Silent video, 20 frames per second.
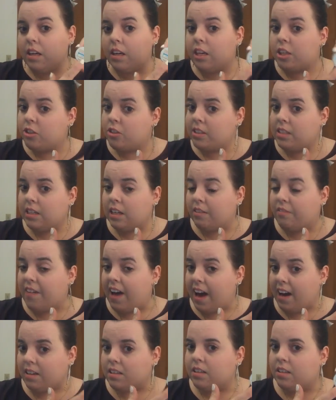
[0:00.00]
Interesting
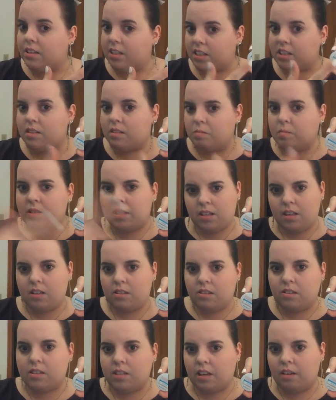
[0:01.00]
fact, this was the
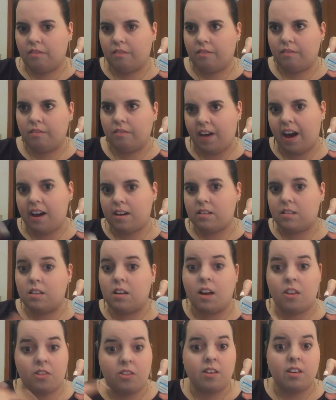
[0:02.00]
interesting fact,
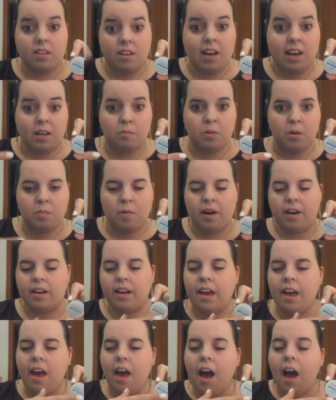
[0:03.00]
not the edible
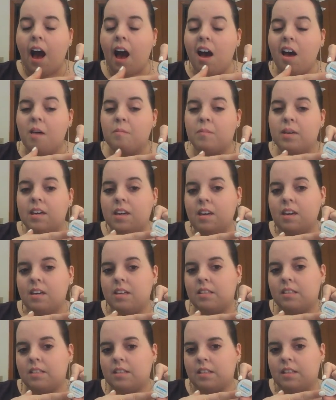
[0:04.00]
part, um,
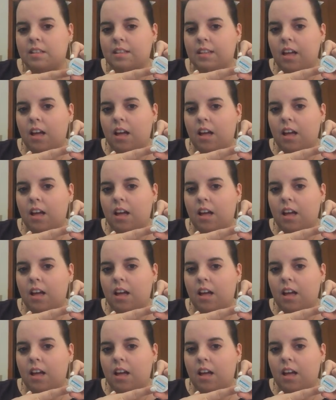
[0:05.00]
is